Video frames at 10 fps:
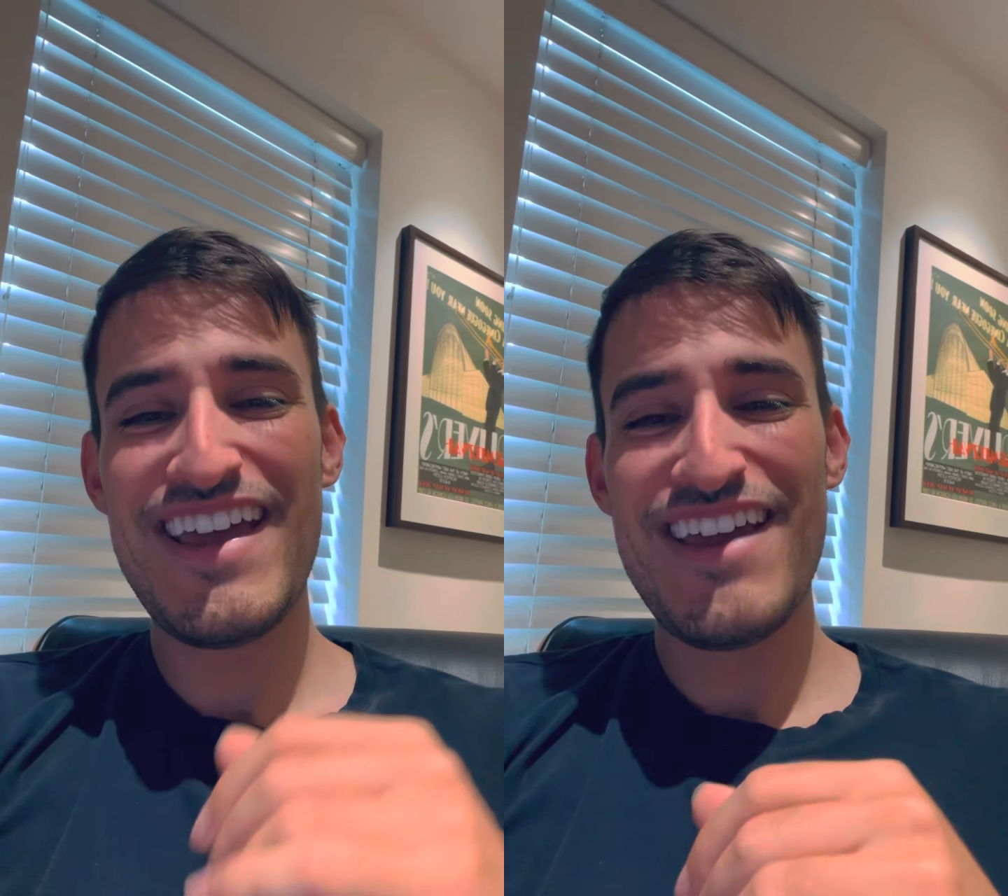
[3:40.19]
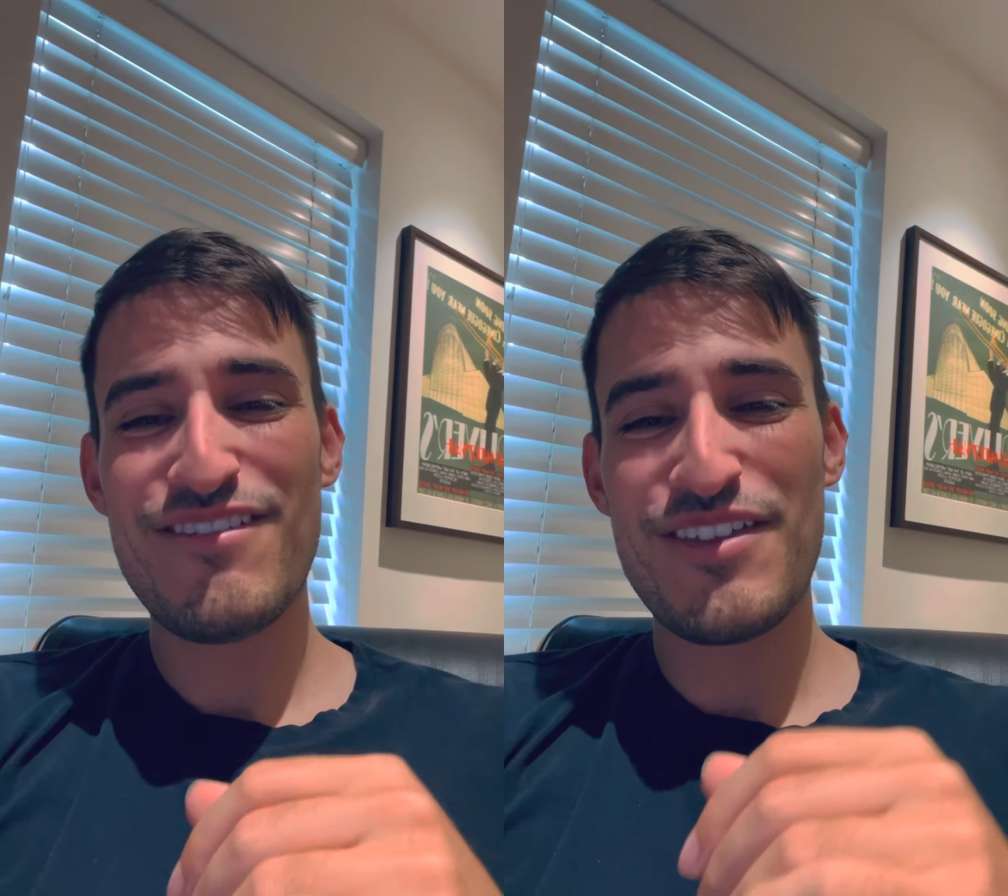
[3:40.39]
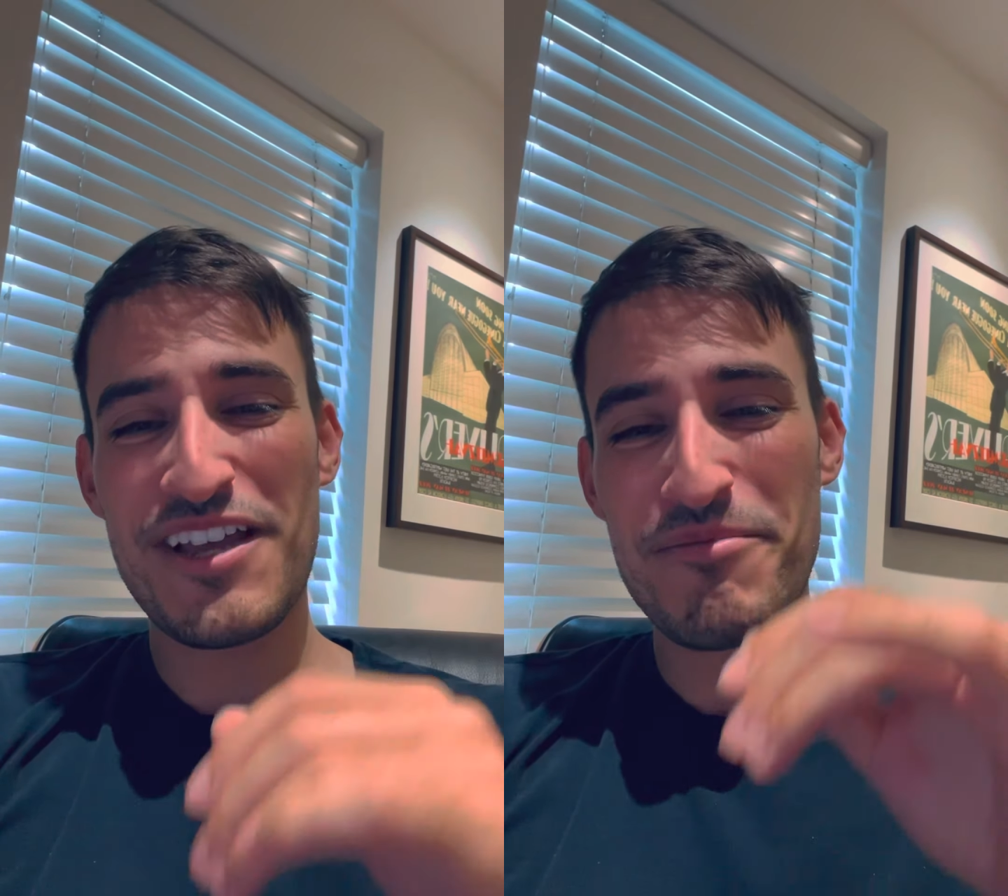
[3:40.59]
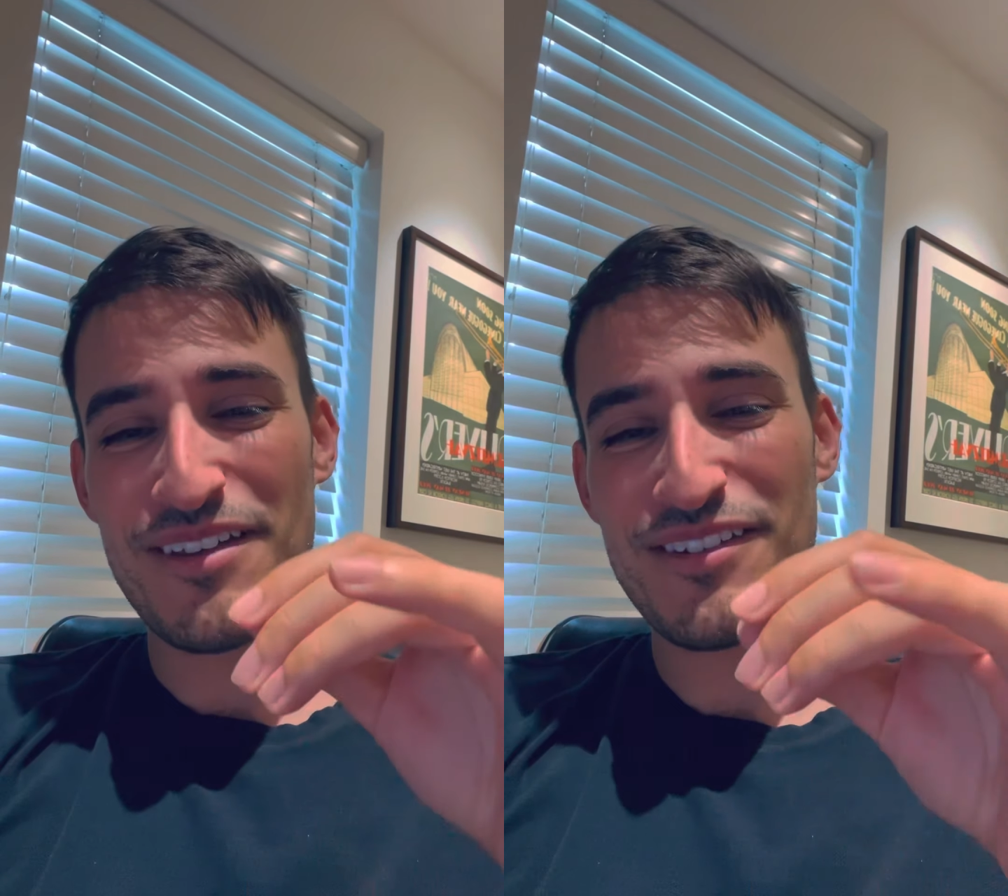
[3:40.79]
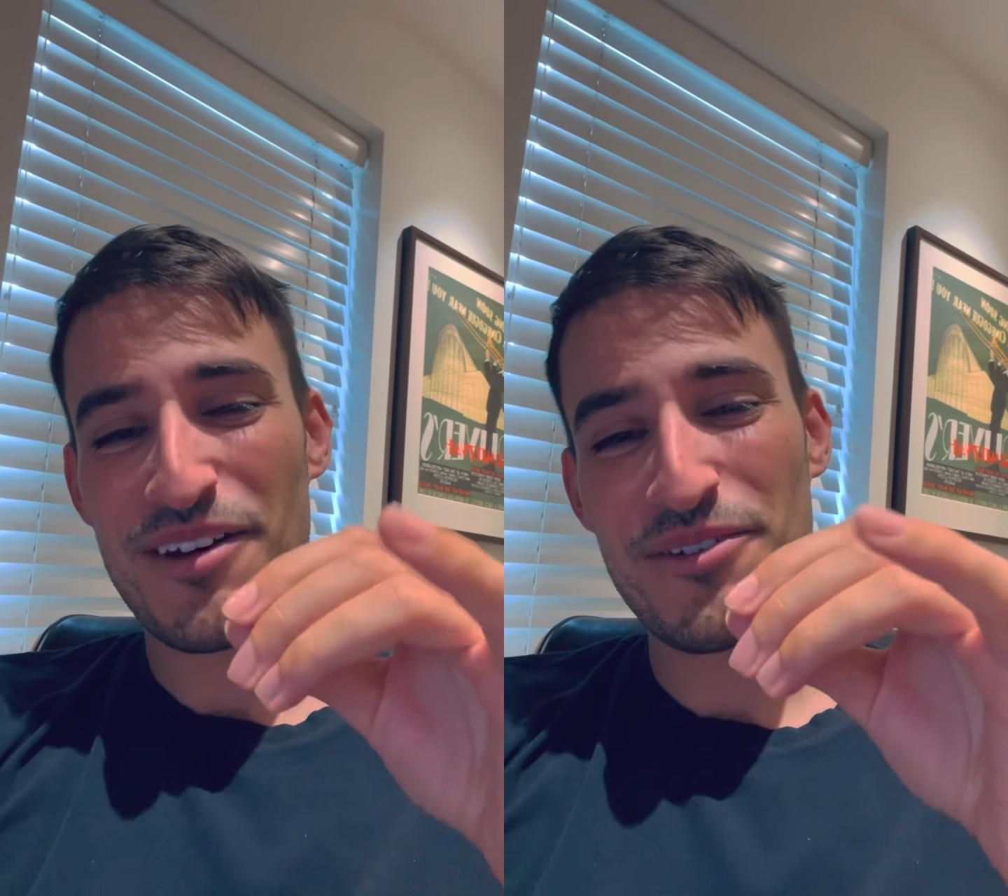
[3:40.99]
If you think
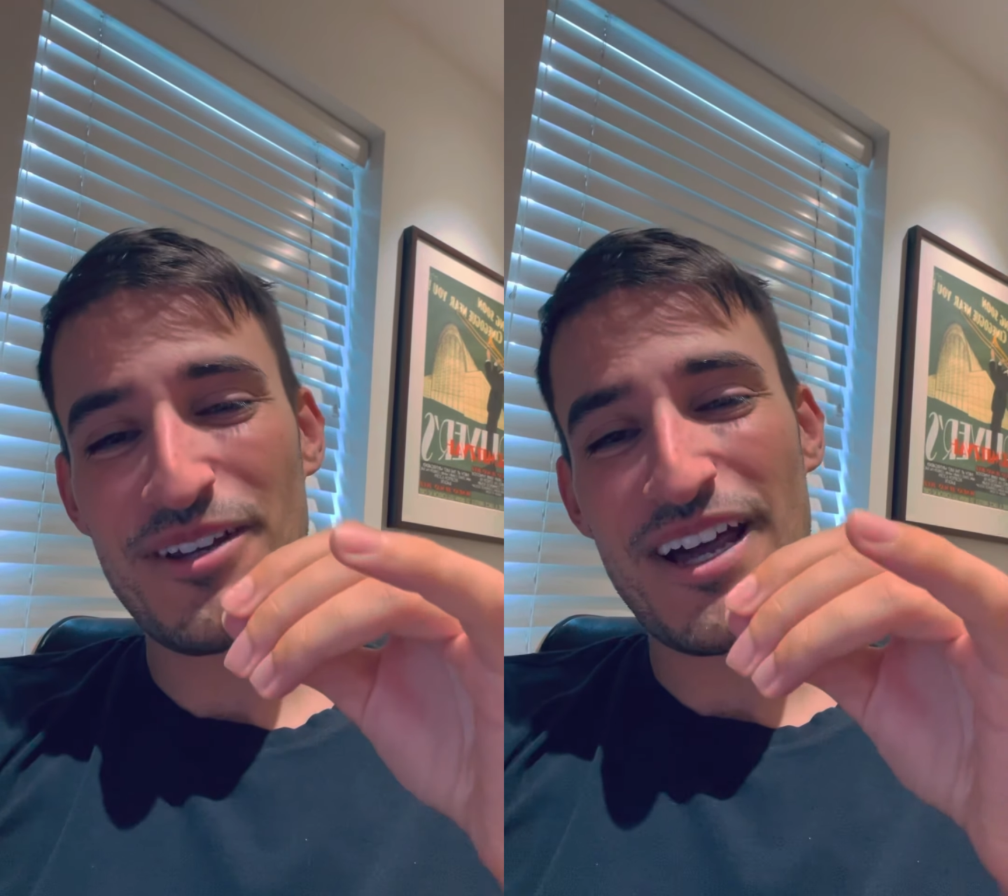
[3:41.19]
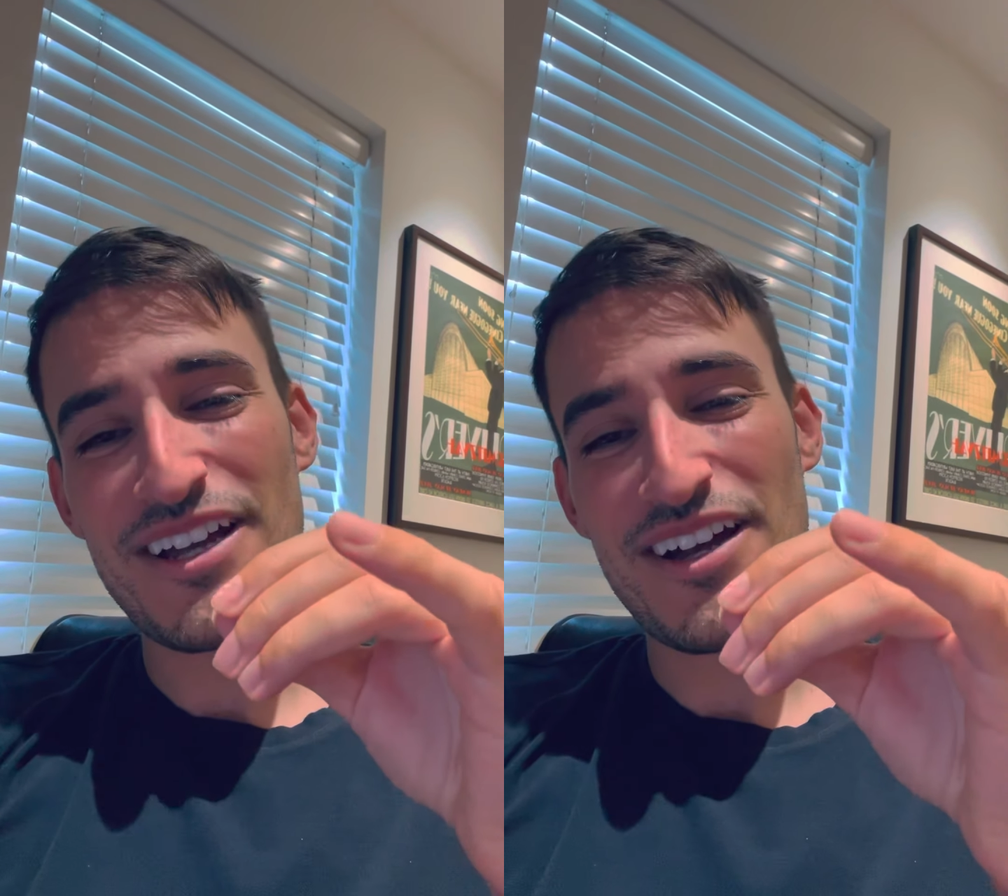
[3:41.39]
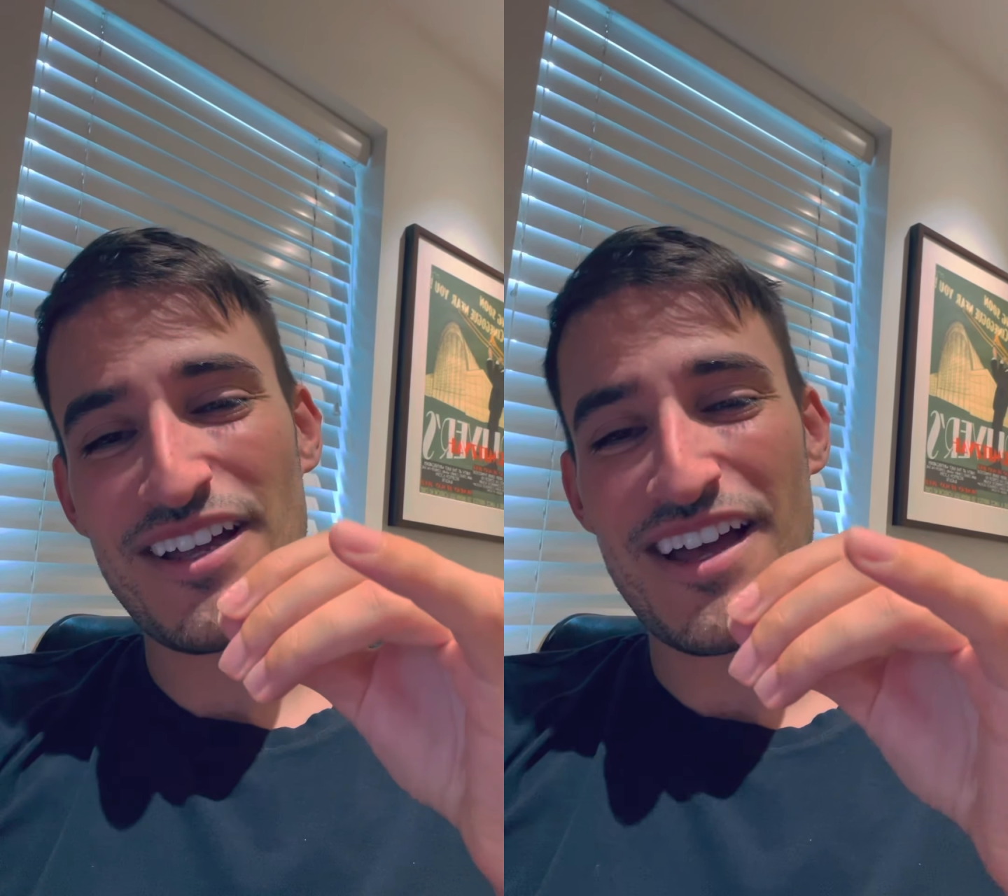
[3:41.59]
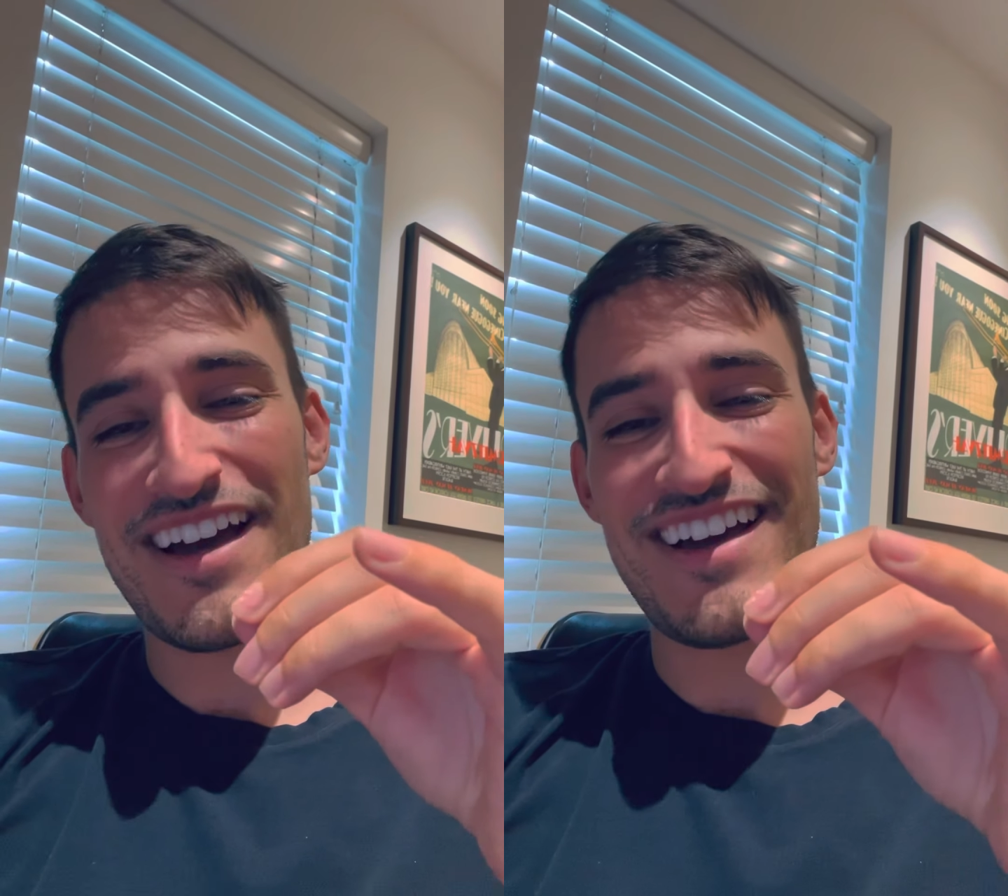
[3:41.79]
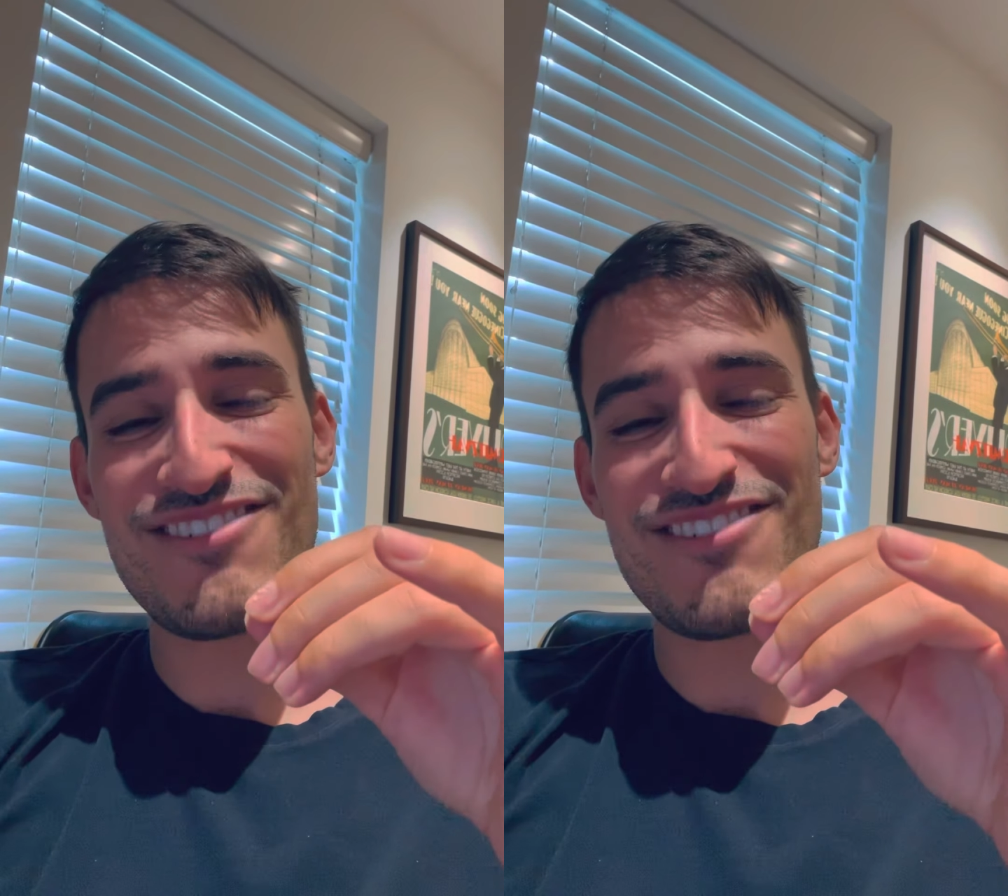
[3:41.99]
about someone who like uh,